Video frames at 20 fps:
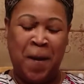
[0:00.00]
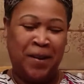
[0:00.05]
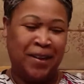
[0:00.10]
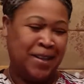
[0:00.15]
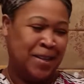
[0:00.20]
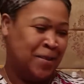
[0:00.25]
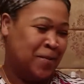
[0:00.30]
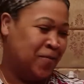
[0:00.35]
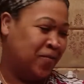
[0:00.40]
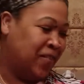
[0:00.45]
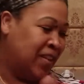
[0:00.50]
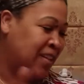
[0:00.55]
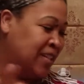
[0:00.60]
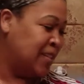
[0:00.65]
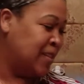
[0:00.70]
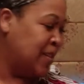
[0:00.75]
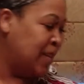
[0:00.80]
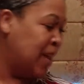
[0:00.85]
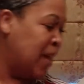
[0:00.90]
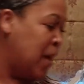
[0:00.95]
little
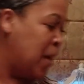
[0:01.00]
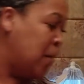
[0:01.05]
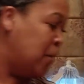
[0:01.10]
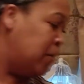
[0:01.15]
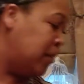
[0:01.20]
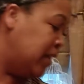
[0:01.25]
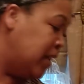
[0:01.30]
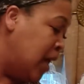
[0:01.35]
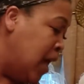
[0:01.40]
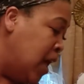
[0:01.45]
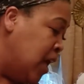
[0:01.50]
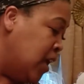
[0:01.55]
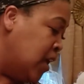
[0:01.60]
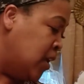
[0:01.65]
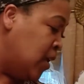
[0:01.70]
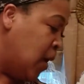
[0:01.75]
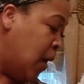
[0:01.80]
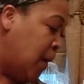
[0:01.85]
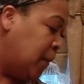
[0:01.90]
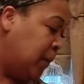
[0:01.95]
vessel up, but
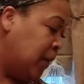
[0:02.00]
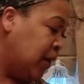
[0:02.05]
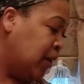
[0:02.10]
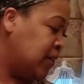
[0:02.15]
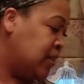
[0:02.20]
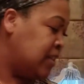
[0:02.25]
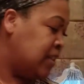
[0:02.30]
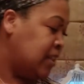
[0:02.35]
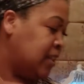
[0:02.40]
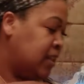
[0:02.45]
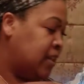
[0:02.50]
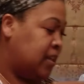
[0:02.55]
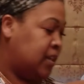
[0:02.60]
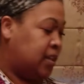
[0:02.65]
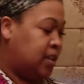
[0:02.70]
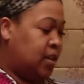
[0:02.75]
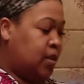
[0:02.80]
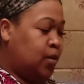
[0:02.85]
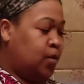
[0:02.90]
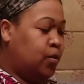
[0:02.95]
you know, a person
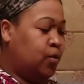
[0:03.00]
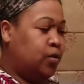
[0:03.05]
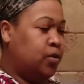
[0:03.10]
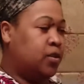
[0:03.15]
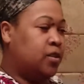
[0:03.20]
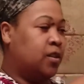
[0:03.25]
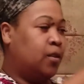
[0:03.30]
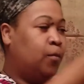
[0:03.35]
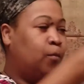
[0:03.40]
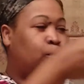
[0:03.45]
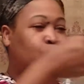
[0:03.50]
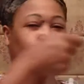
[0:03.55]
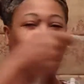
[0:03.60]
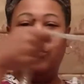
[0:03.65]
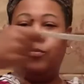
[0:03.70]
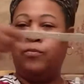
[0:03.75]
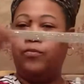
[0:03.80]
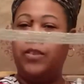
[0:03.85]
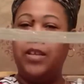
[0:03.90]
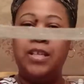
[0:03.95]
could use
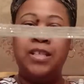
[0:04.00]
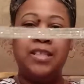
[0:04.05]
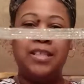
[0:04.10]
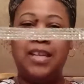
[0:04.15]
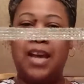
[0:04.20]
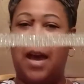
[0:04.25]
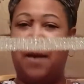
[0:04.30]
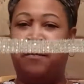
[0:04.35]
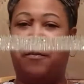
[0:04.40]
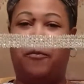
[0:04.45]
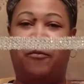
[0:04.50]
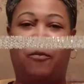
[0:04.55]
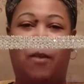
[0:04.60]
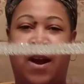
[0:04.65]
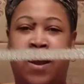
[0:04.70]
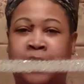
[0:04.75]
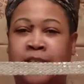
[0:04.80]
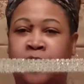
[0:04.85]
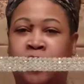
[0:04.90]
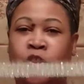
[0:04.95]
this type of
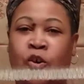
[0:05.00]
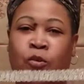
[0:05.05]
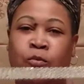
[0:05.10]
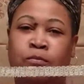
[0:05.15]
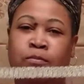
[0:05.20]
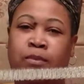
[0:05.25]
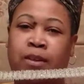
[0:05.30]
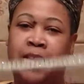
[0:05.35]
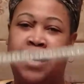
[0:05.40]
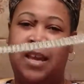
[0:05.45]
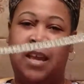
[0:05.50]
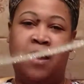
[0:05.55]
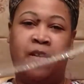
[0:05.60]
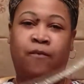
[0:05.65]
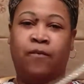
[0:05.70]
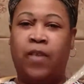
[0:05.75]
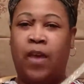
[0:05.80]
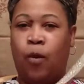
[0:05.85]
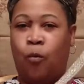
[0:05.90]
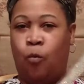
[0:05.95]
rhinestone bling
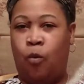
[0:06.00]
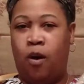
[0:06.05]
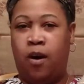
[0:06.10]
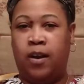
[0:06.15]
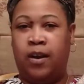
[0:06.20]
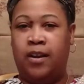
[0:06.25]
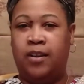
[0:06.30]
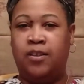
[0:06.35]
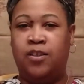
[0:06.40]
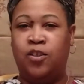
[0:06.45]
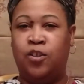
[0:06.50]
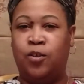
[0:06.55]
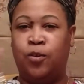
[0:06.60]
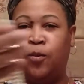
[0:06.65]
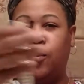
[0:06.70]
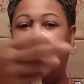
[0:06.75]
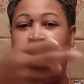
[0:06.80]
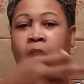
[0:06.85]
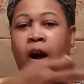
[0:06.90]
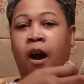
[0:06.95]
if they wanted
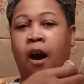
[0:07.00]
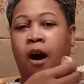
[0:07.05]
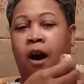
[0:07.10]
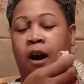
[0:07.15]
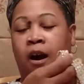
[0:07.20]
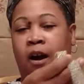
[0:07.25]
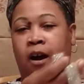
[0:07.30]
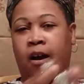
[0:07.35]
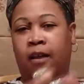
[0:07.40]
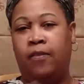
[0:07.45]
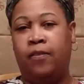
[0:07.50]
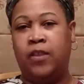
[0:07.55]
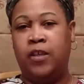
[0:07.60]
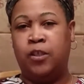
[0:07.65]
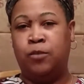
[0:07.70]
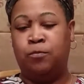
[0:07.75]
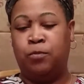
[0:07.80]
to on this